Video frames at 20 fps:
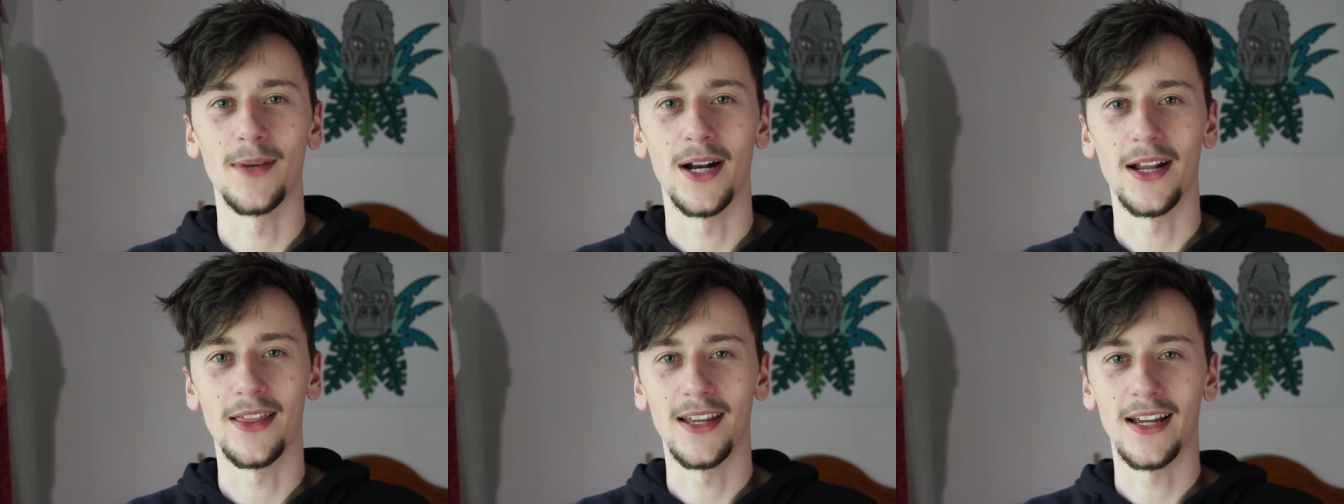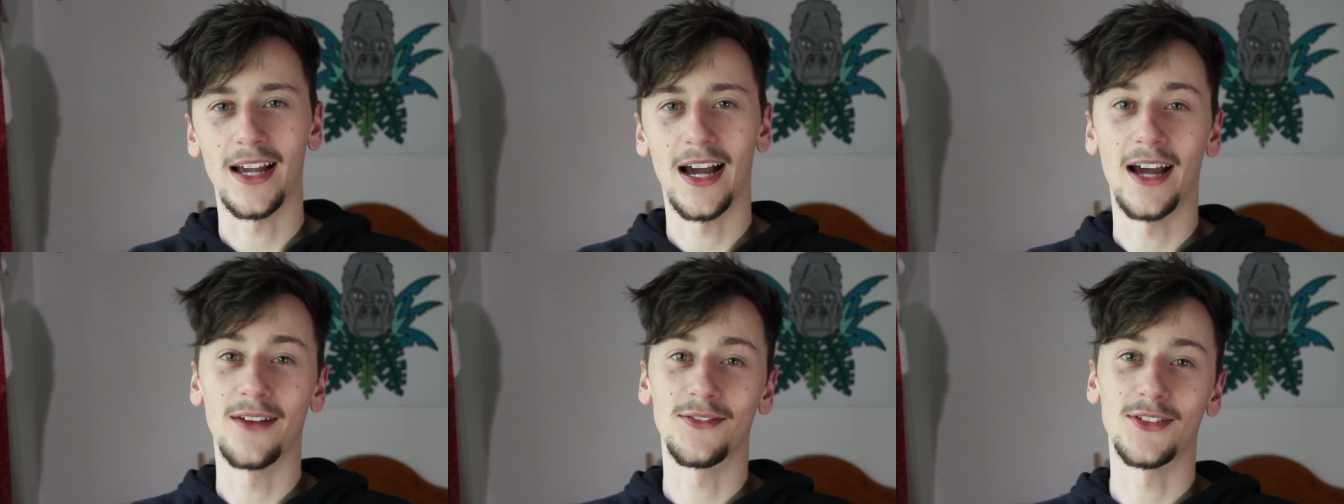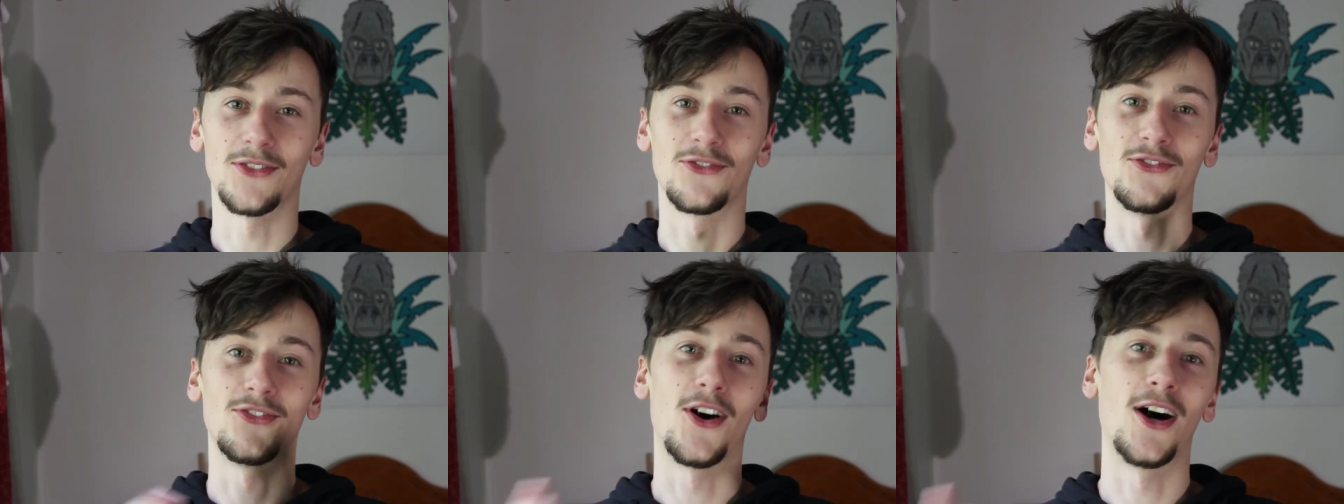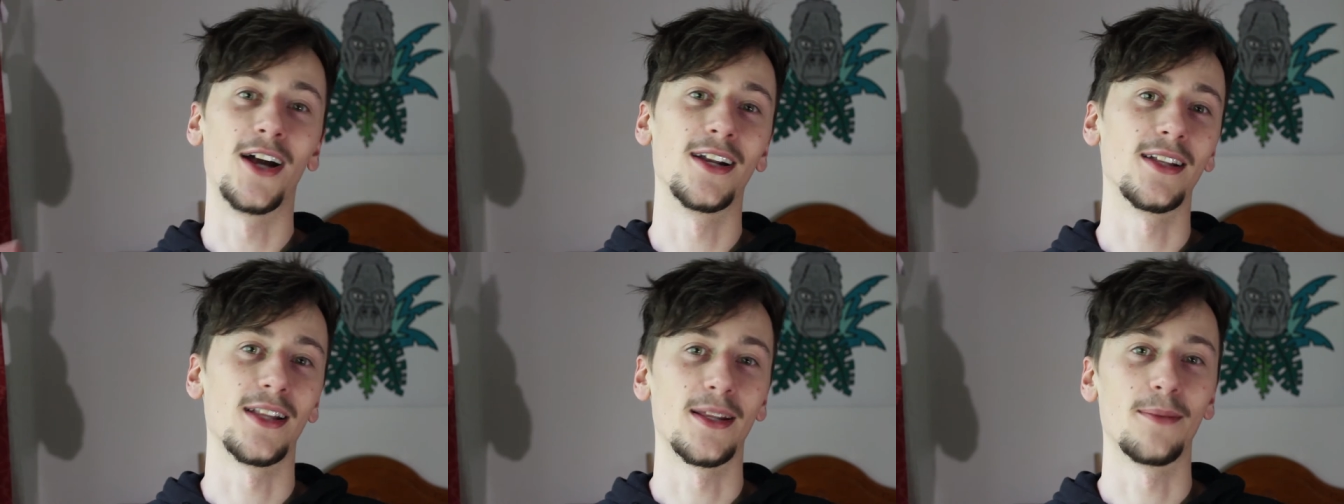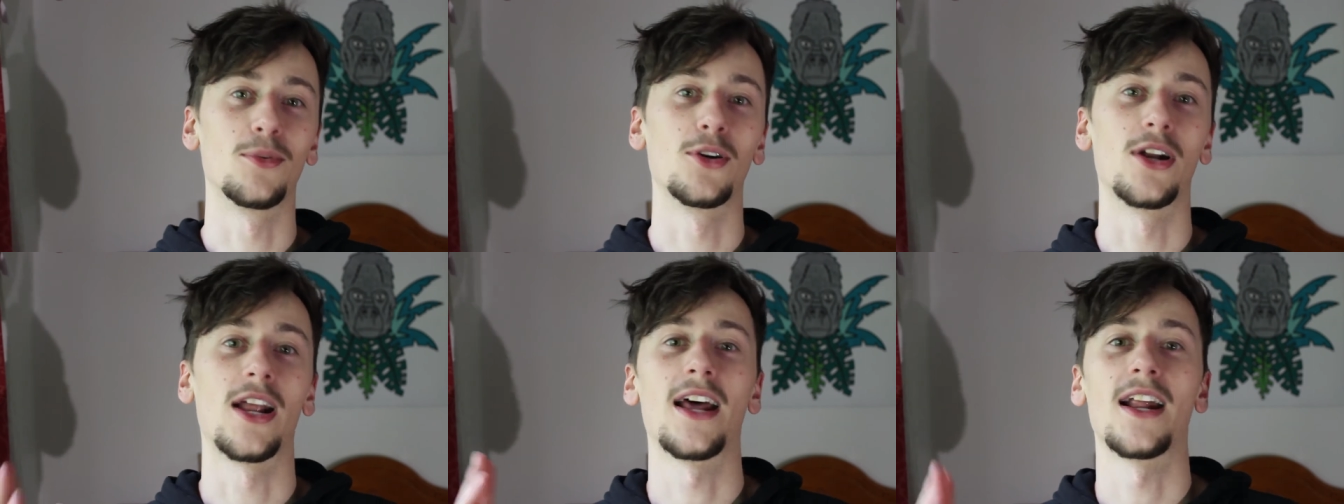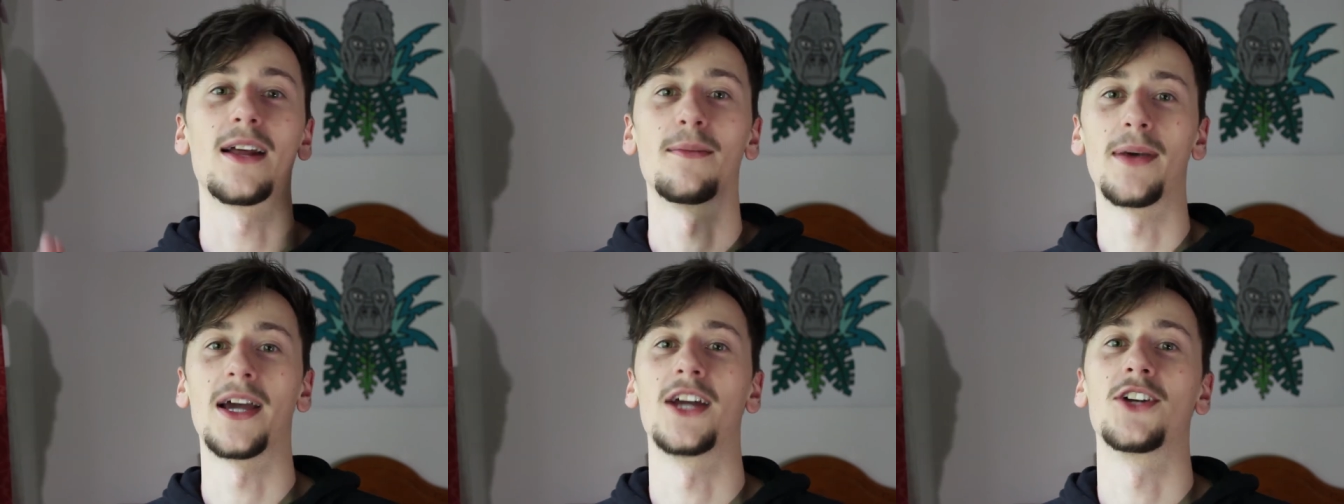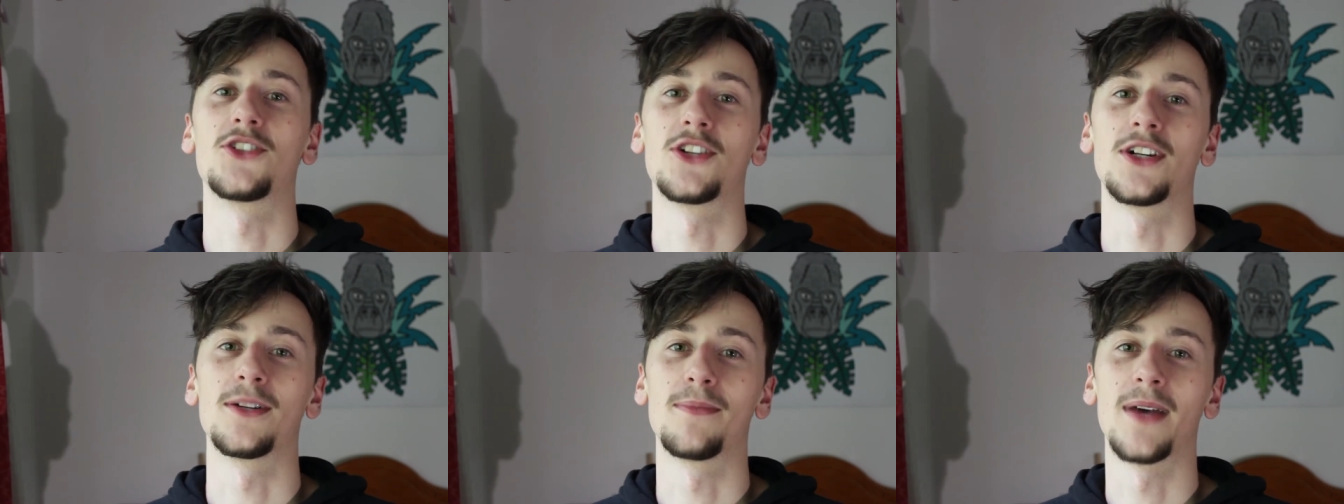but I think I have to finally put out a
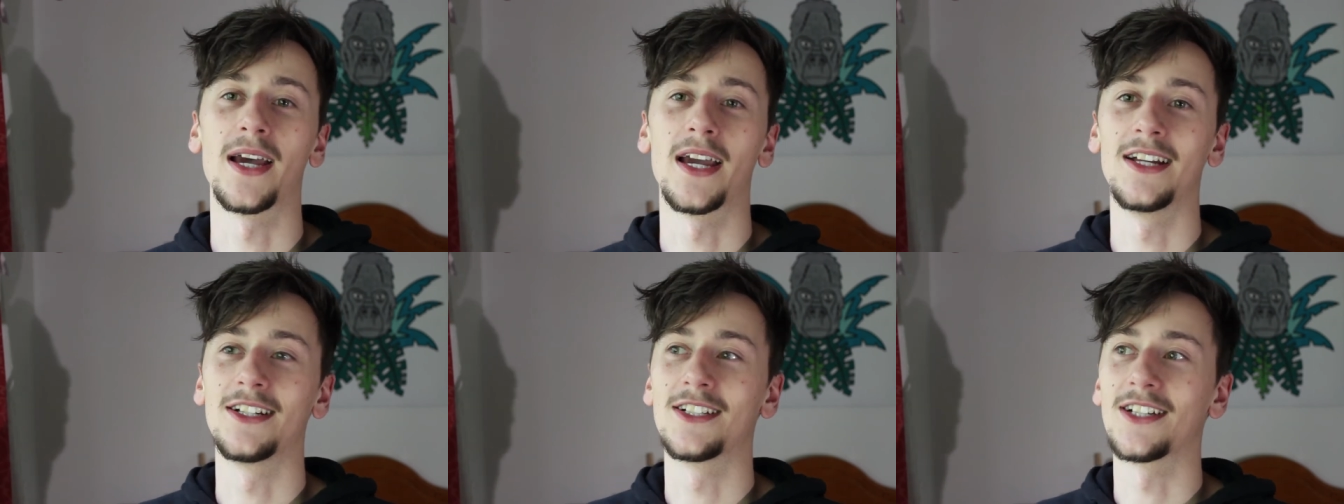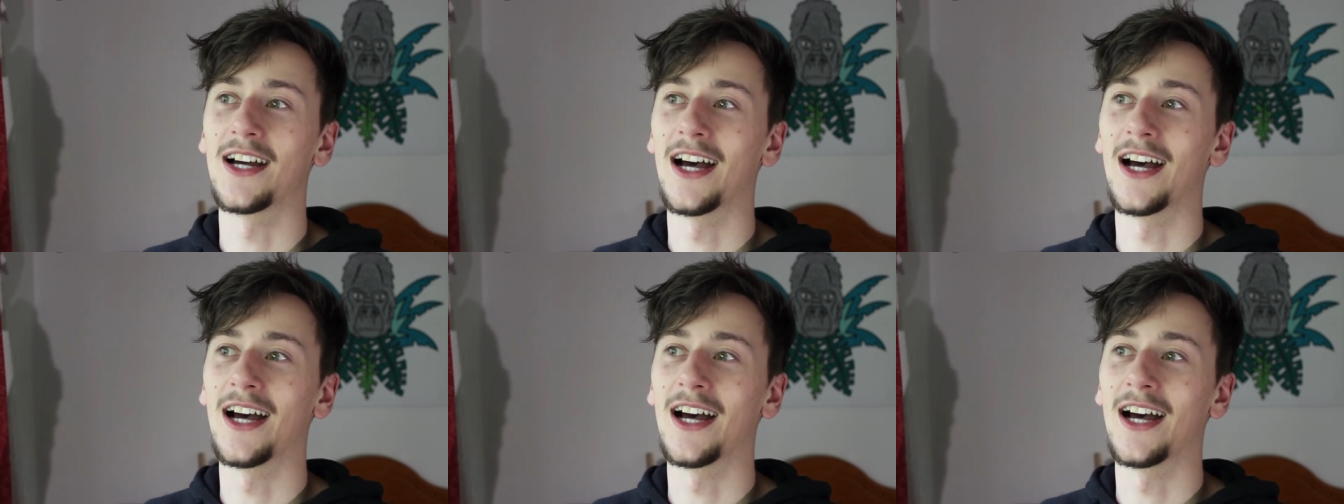Patreon page.